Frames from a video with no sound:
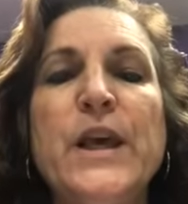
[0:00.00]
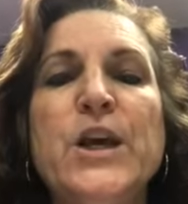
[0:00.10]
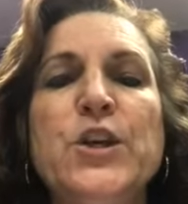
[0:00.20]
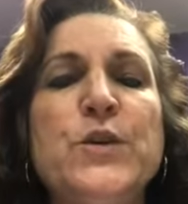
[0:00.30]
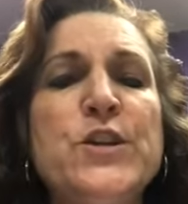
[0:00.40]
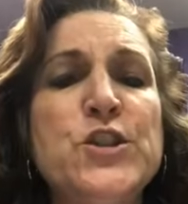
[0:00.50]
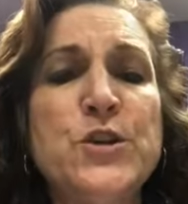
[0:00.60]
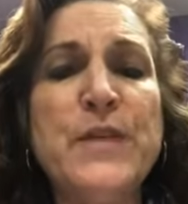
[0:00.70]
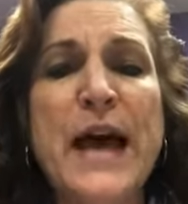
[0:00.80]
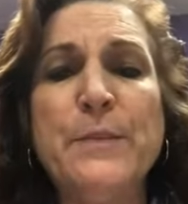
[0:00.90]
You can
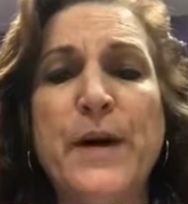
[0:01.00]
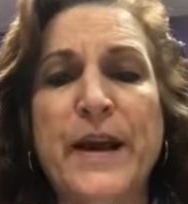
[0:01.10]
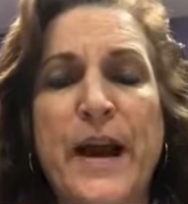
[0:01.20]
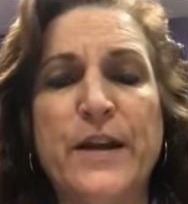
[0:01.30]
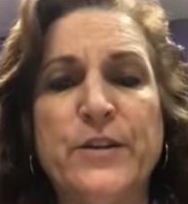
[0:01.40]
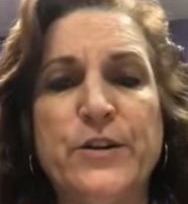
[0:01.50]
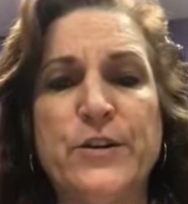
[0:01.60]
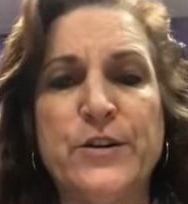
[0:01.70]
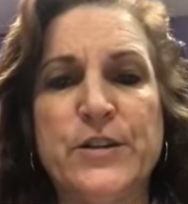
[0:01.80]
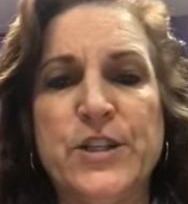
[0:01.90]
do that by
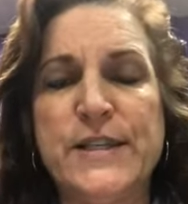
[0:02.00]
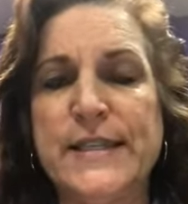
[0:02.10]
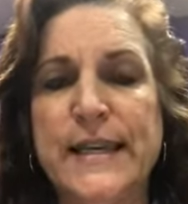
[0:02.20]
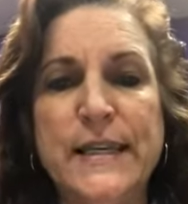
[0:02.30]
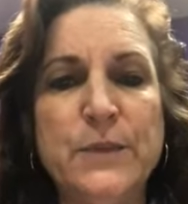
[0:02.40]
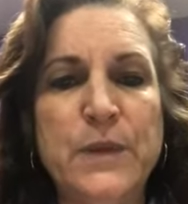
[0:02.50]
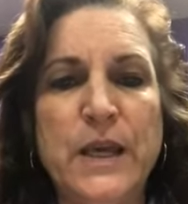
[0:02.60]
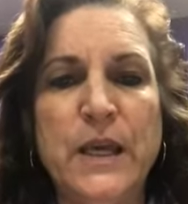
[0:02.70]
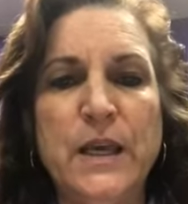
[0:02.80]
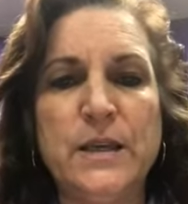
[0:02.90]
either just sending
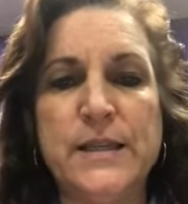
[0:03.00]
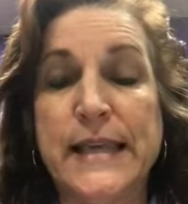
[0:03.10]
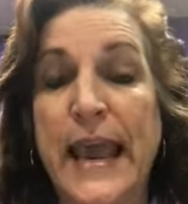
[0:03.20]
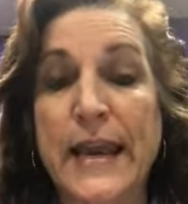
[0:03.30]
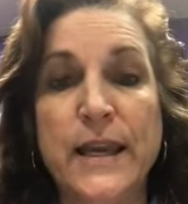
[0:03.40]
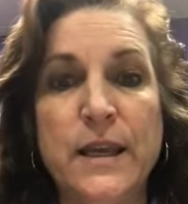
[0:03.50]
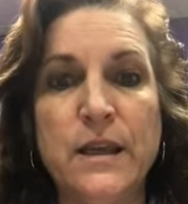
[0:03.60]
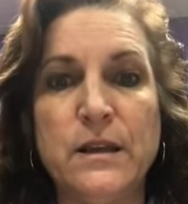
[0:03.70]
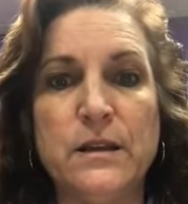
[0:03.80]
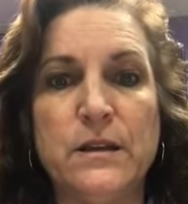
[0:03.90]
me,
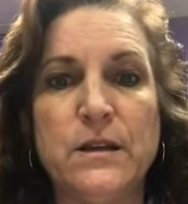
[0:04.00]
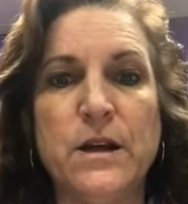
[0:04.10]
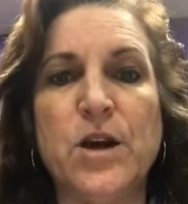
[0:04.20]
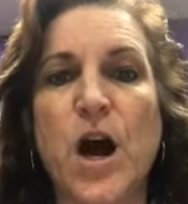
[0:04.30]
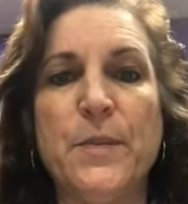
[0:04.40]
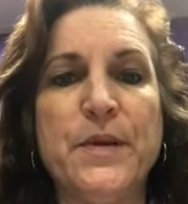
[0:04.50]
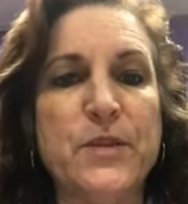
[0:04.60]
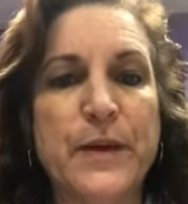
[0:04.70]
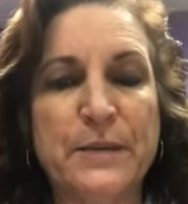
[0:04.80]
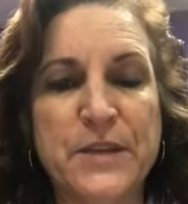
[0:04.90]
scanning a copy
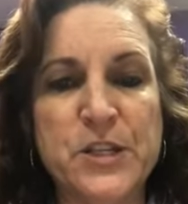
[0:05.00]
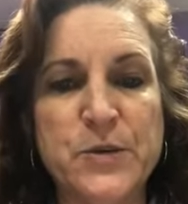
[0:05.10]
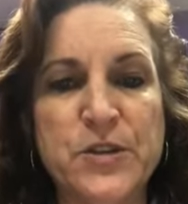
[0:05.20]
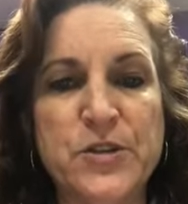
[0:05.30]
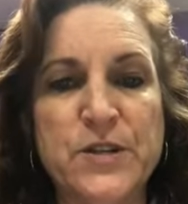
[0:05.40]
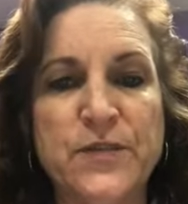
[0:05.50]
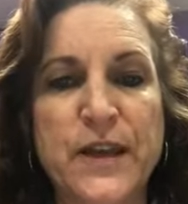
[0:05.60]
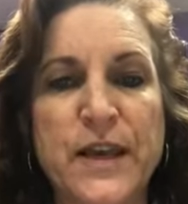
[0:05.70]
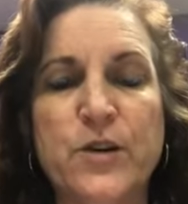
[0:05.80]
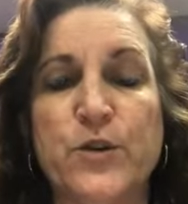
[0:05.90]
of the baptismal
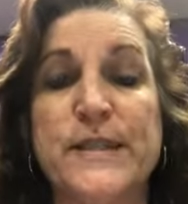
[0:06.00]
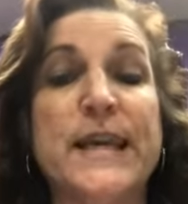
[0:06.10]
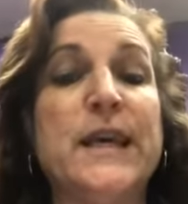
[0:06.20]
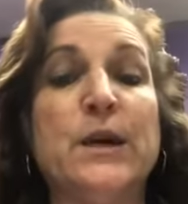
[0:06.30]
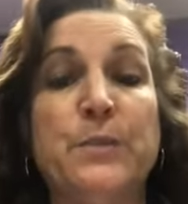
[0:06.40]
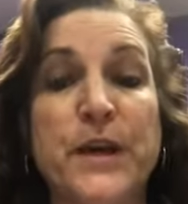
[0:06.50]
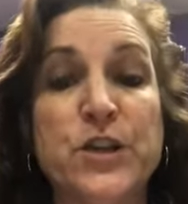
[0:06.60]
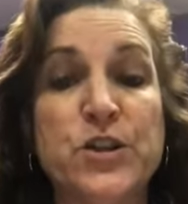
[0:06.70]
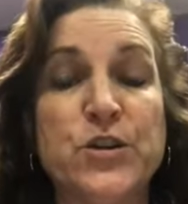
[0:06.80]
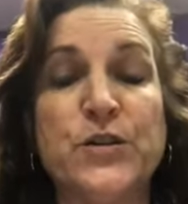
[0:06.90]
certificate or taking a
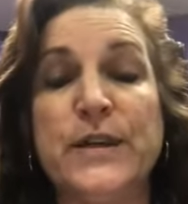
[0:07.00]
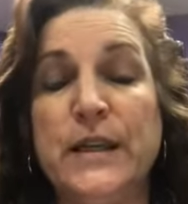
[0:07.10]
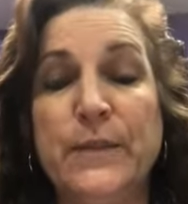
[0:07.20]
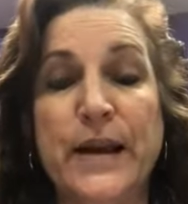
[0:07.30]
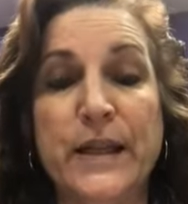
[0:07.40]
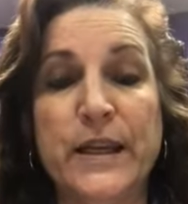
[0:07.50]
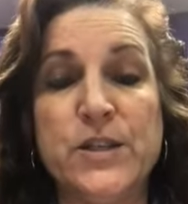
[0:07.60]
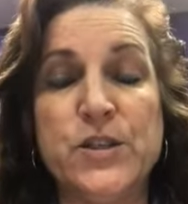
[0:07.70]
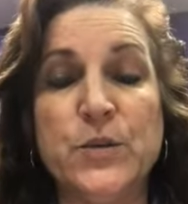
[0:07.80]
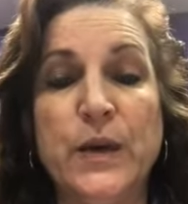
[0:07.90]
picture and emailing
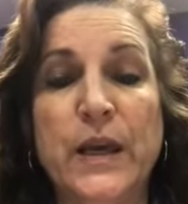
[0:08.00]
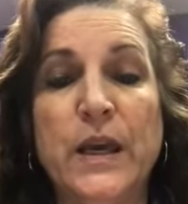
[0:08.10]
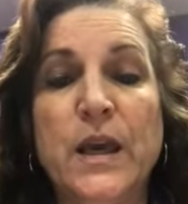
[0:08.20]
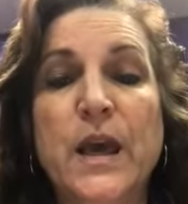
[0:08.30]
it to me.